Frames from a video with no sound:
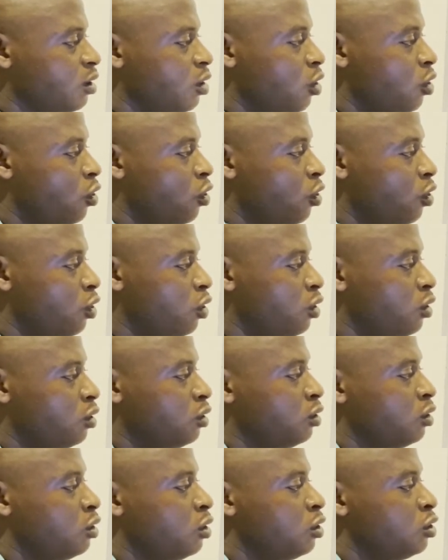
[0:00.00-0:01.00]
or
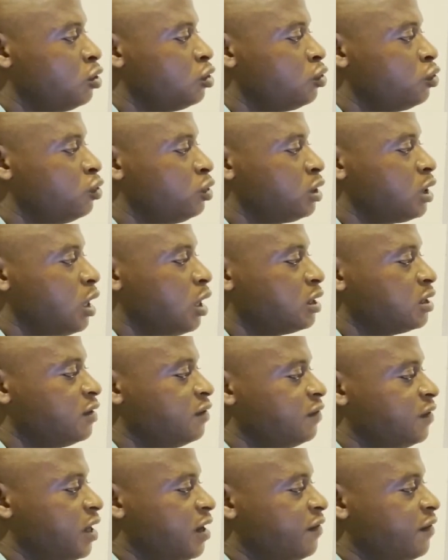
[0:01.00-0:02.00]

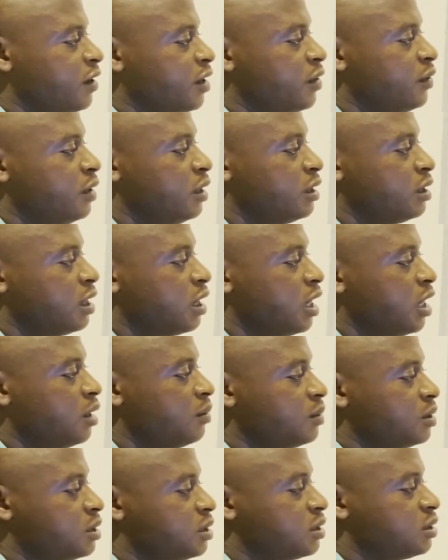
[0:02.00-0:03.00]
2,500
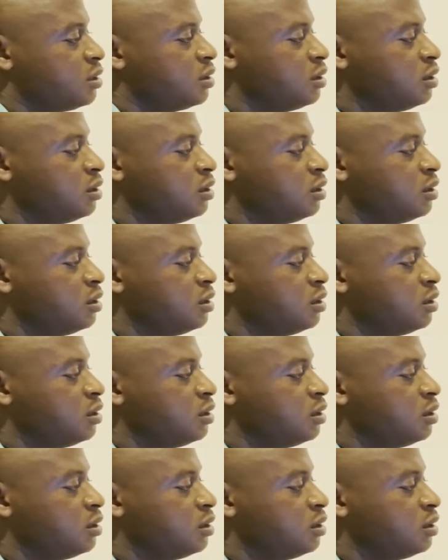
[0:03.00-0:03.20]
grams,